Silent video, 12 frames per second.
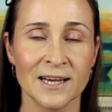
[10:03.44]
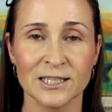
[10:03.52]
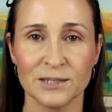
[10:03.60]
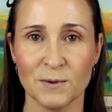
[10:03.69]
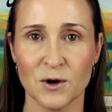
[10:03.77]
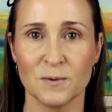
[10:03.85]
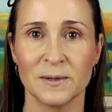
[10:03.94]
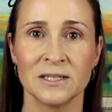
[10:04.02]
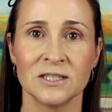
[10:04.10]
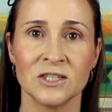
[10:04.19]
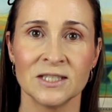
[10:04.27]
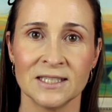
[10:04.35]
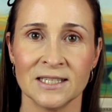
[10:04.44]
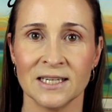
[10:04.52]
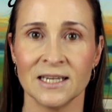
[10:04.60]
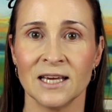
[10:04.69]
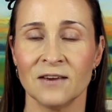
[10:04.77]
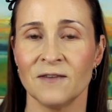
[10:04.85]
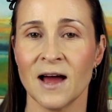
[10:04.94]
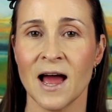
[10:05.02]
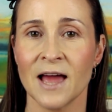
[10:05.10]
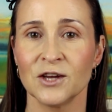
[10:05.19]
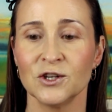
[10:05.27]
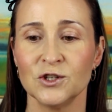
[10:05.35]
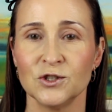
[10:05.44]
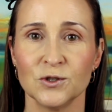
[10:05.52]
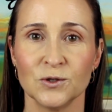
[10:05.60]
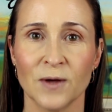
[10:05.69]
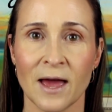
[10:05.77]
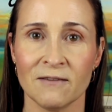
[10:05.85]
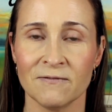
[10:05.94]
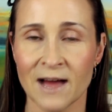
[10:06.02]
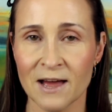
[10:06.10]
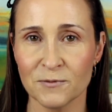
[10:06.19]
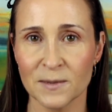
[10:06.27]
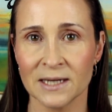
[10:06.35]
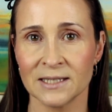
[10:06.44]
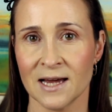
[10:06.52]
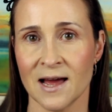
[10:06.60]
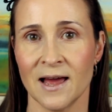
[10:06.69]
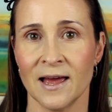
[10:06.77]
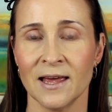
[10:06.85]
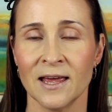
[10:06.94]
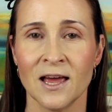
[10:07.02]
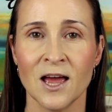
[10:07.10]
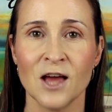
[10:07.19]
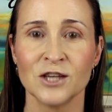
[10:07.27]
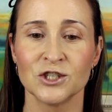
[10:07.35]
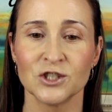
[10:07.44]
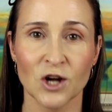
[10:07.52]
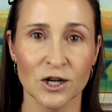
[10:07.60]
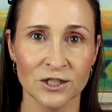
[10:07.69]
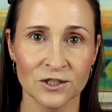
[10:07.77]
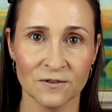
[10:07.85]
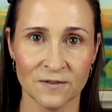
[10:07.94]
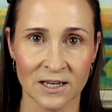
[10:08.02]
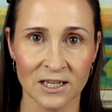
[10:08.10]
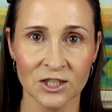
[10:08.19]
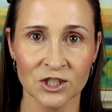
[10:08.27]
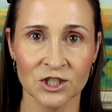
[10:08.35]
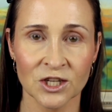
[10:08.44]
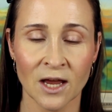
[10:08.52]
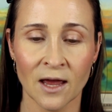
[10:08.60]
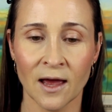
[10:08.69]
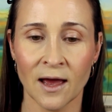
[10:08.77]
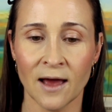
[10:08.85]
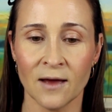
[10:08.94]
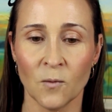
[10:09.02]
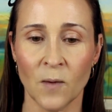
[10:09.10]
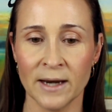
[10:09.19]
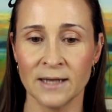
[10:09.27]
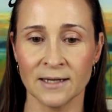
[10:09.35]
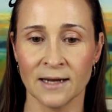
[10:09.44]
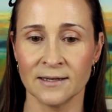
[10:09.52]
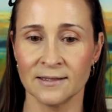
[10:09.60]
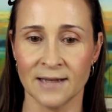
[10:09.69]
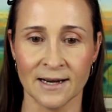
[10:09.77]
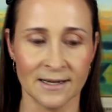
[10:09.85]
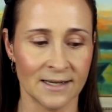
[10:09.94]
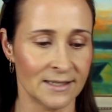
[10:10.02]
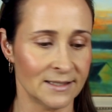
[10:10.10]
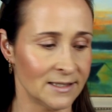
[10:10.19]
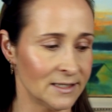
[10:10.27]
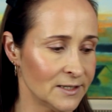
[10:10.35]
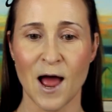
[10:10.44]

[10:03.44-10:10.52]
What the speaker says: experiment to see if I could do a 5-minute eye, start to finish, one and done, done and dusted.